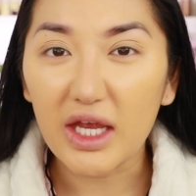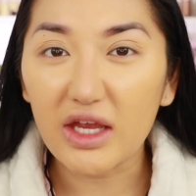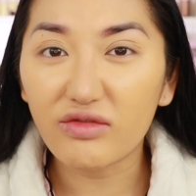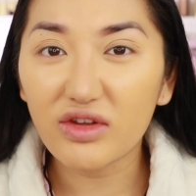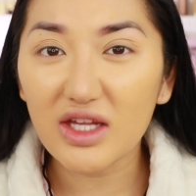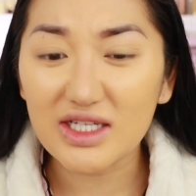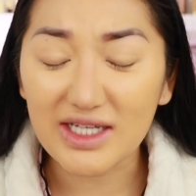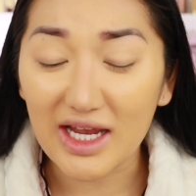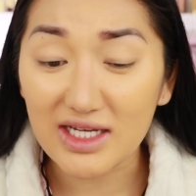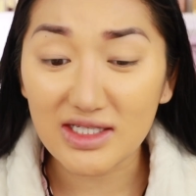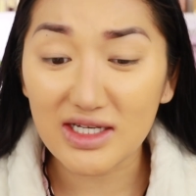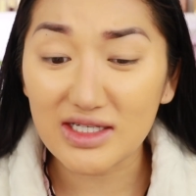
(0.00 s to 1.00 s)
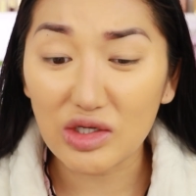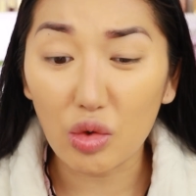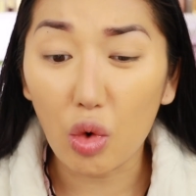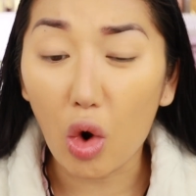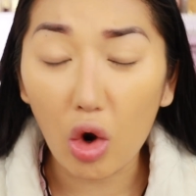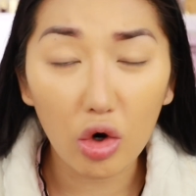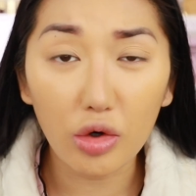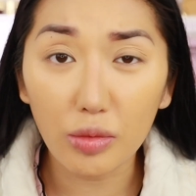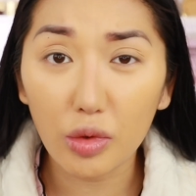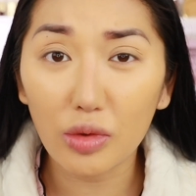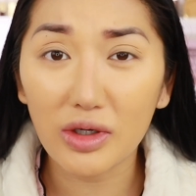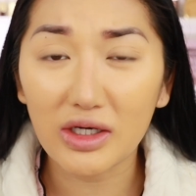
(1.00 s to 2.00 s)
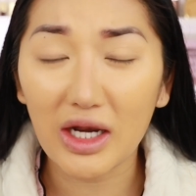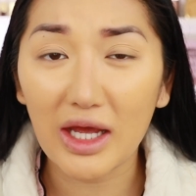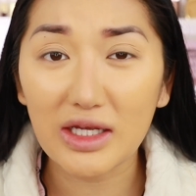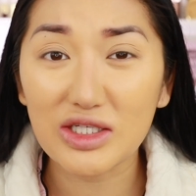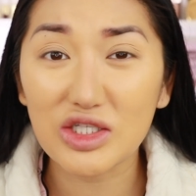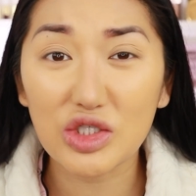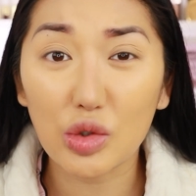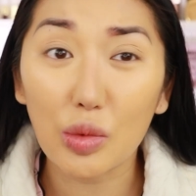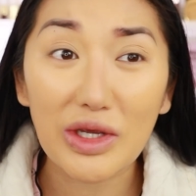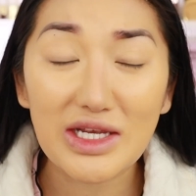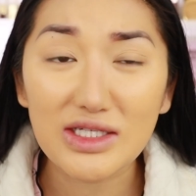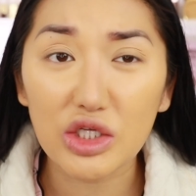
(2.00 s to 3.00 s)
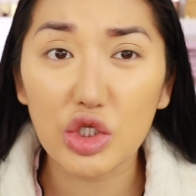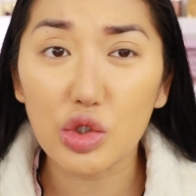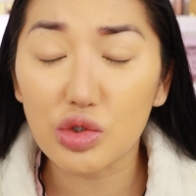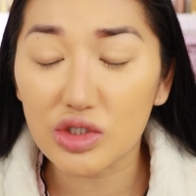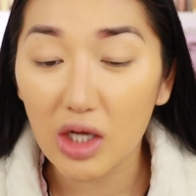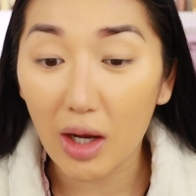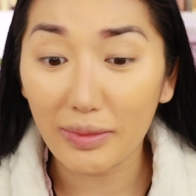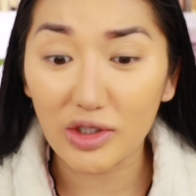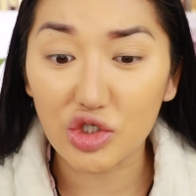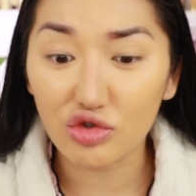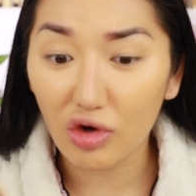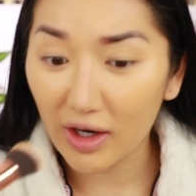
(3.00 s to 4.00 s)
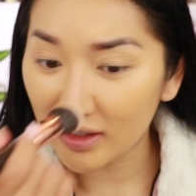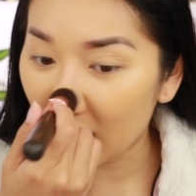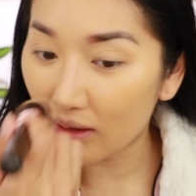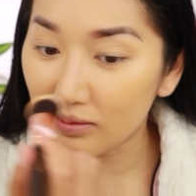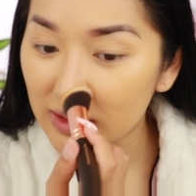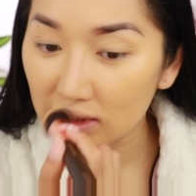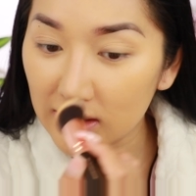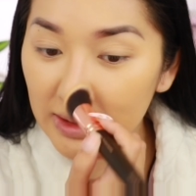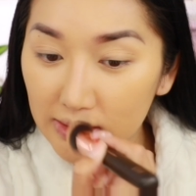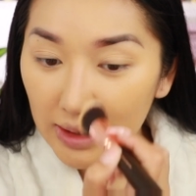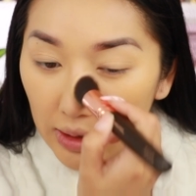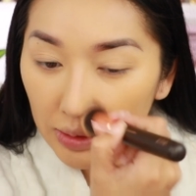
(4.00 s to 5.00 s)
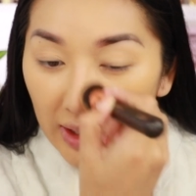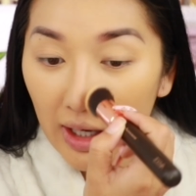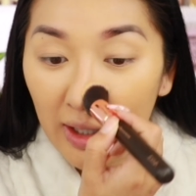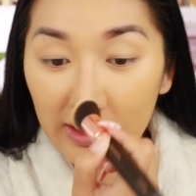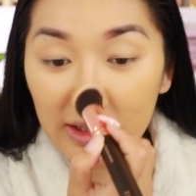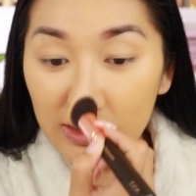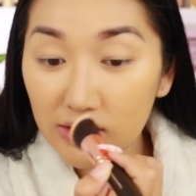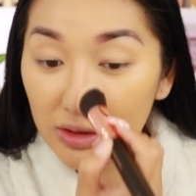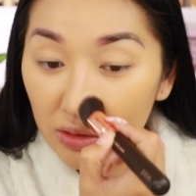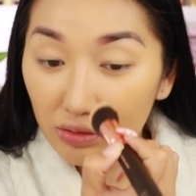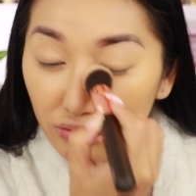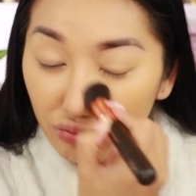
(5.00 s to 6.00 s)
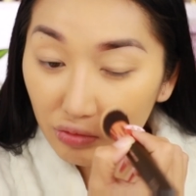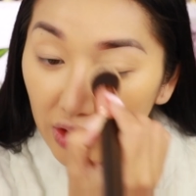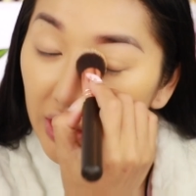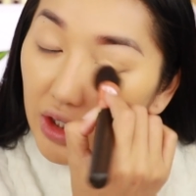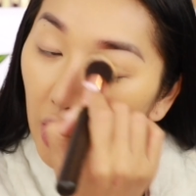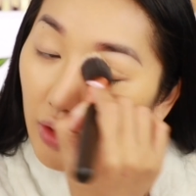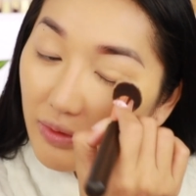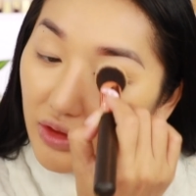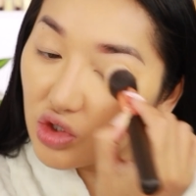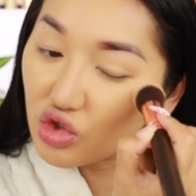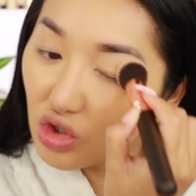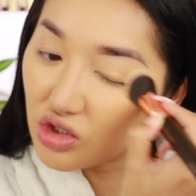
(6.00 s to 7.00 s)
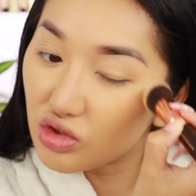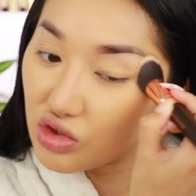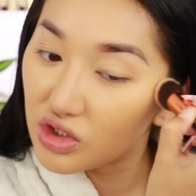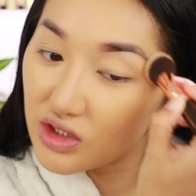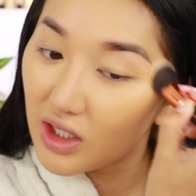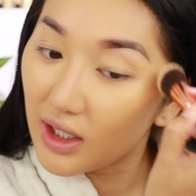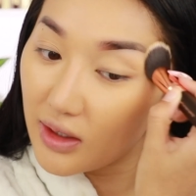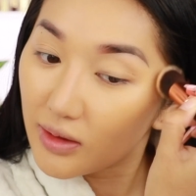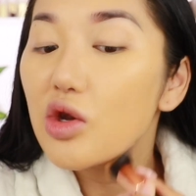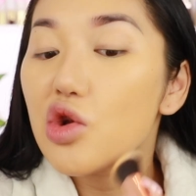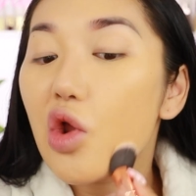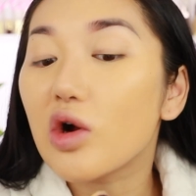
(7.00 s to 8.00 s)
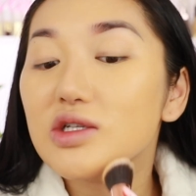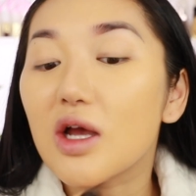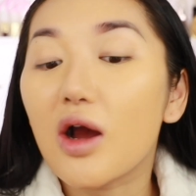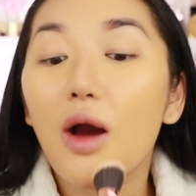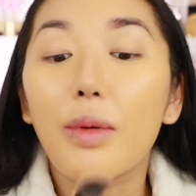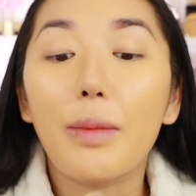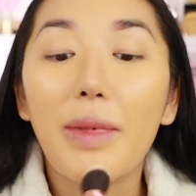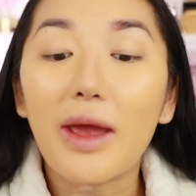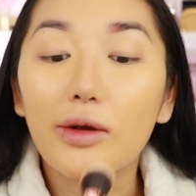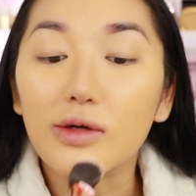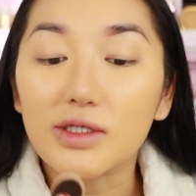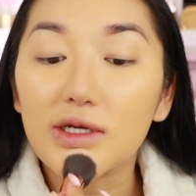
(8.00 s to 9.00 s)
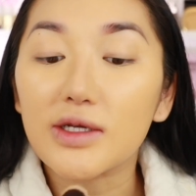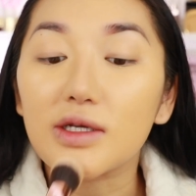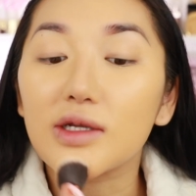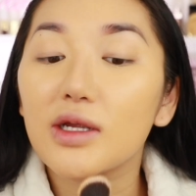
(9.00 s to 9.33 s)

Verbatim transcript: Even the testers, they're all horrible and like squeezed and used up and dry and empty. So yeah, I just really hope that the jigsaw just like knocks it up a peg or two, you